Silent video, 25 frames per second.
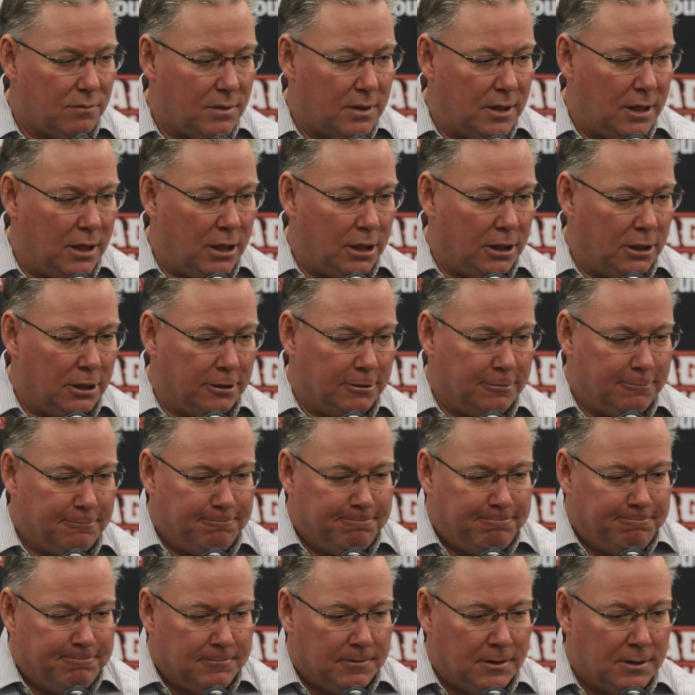
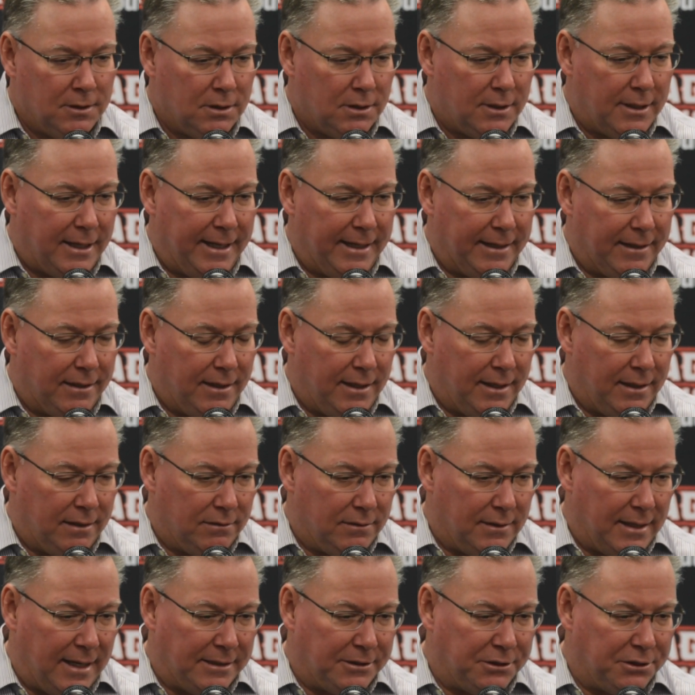
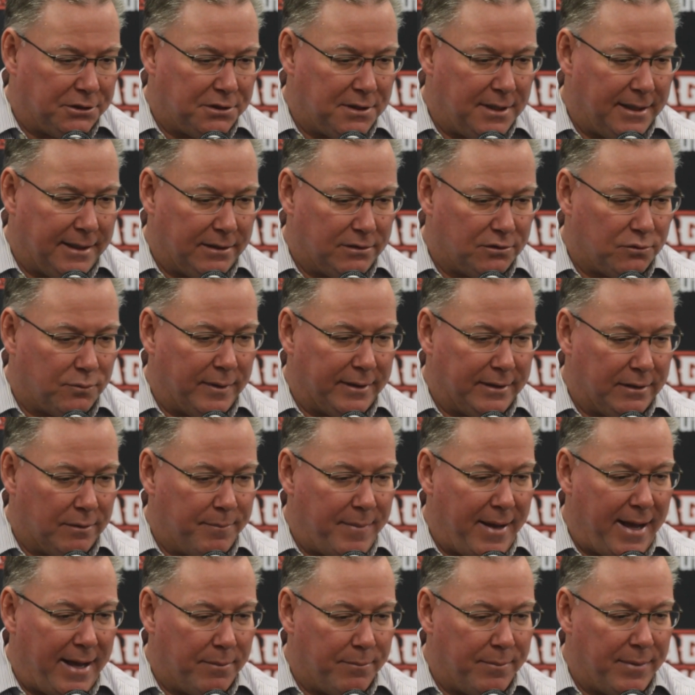And I just think swing the
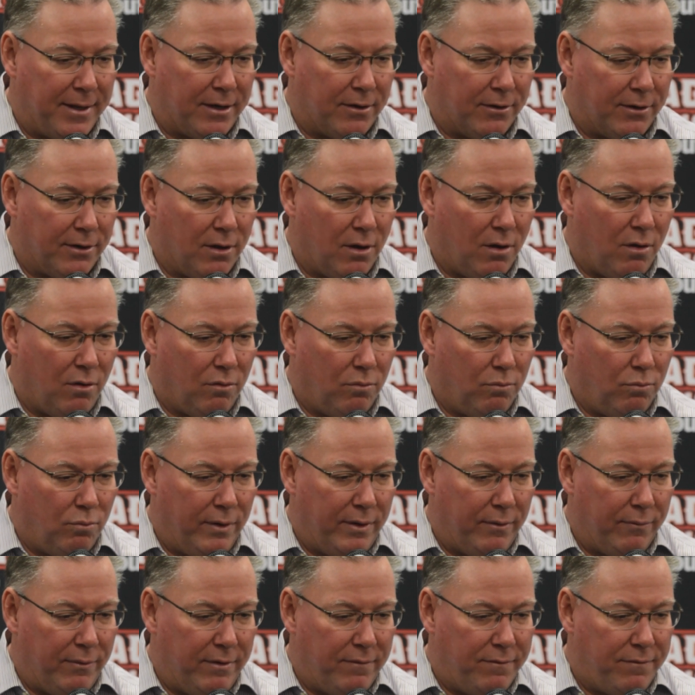bat better at home.
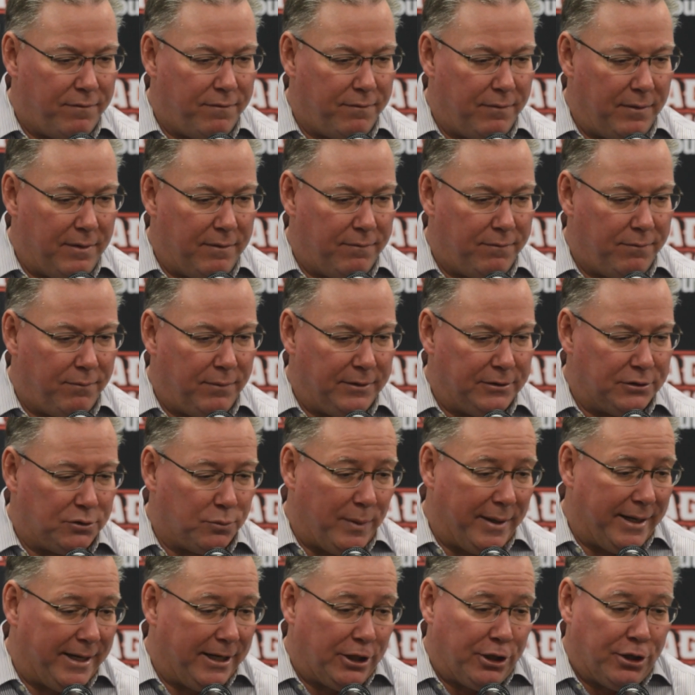We
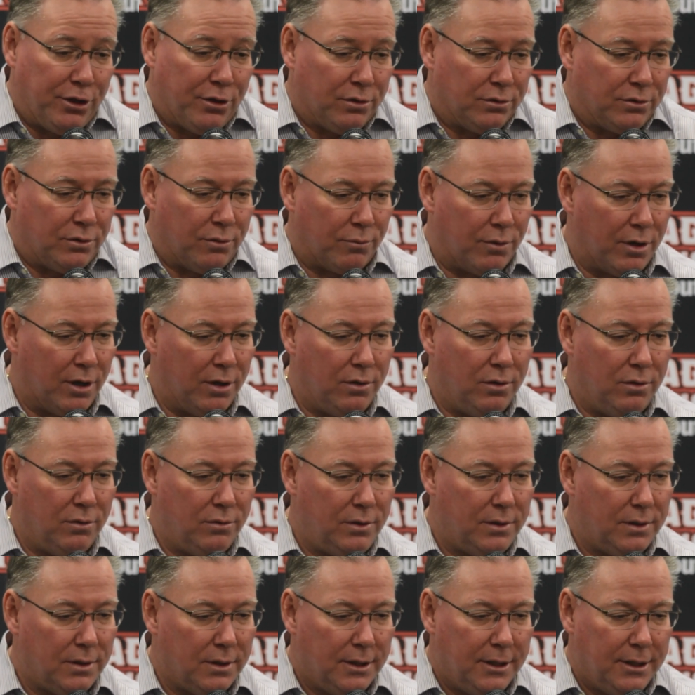swing it good on the
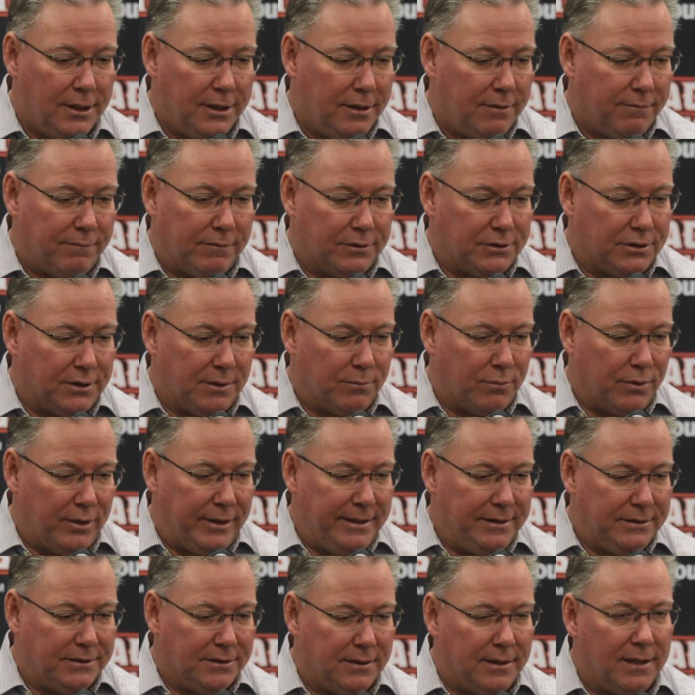road for some
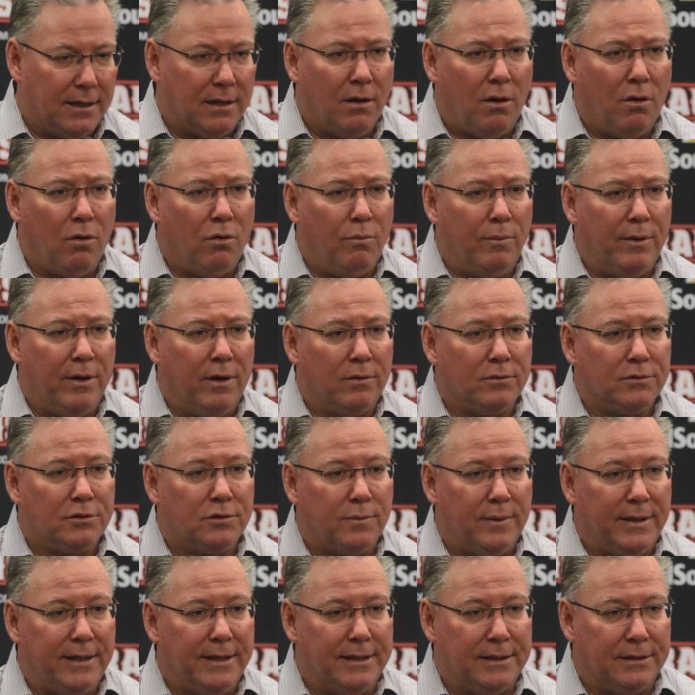reason. At home, we don't
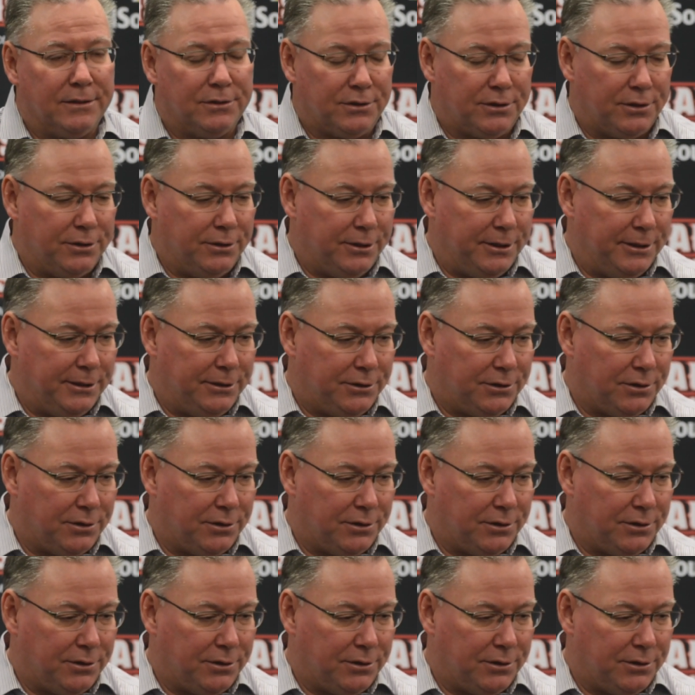swing it as good.